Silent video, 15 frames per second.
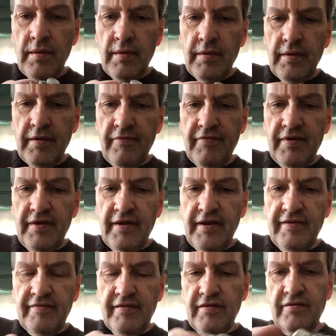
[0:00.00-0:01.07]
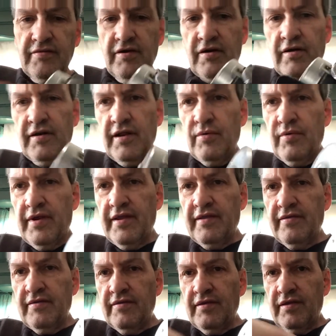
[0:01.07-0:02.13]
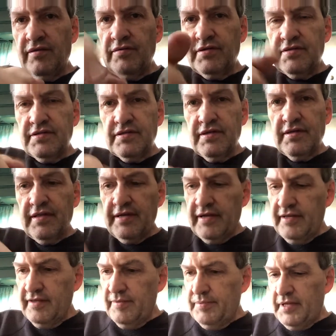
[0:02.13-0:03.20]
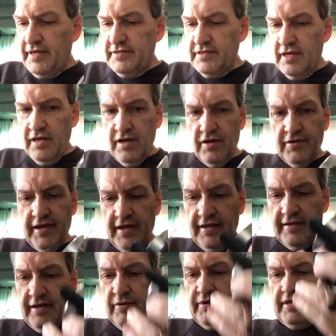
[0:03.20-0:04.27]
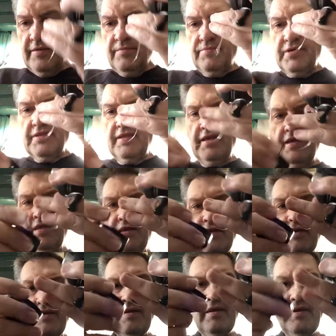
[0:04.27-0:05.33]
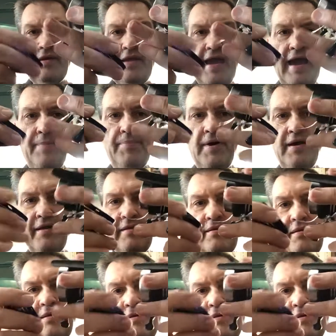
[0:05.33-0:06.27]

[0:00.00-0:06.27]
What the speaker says: give it a nice little turn. I don't want it, you know, just click it into place. Okay, now we can put the cap on